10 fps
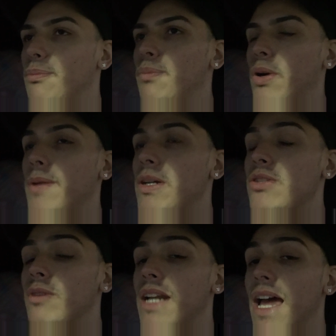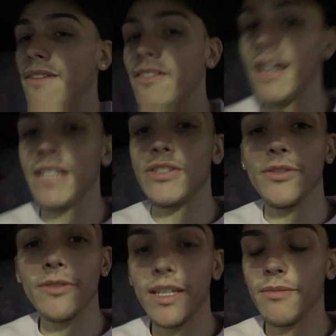pretty much whenever I
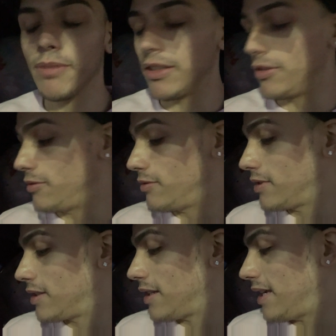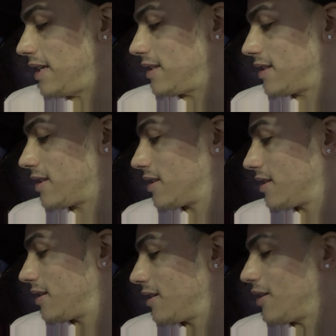do get balloons, it's
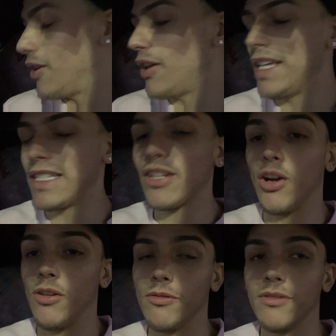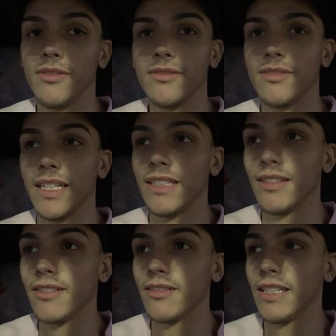cold. Like
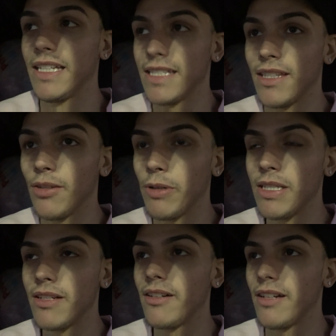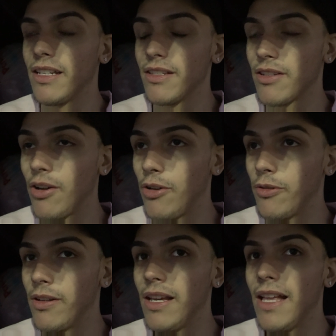literally, it's in the winter and it's
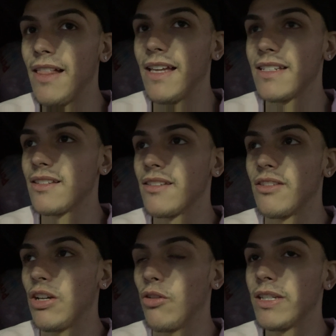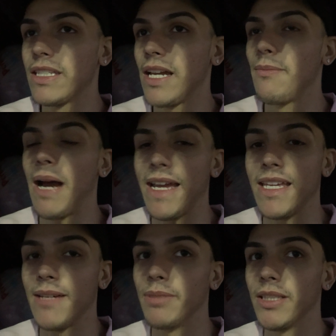cold. That's the only time I
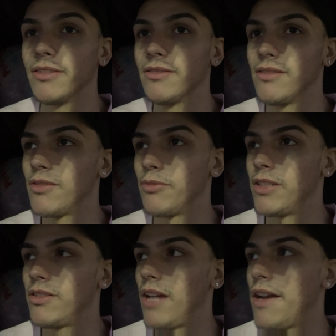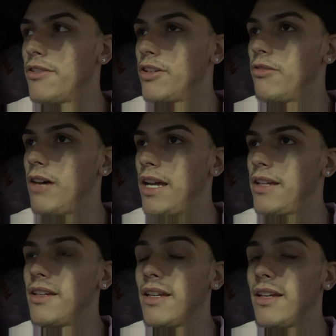get balloons, which I don't know why.
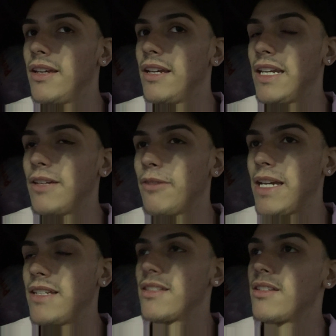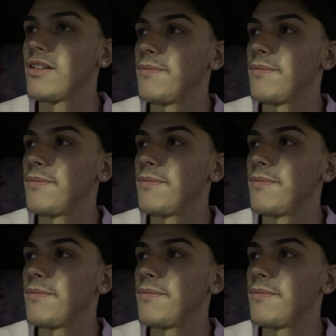Anyways,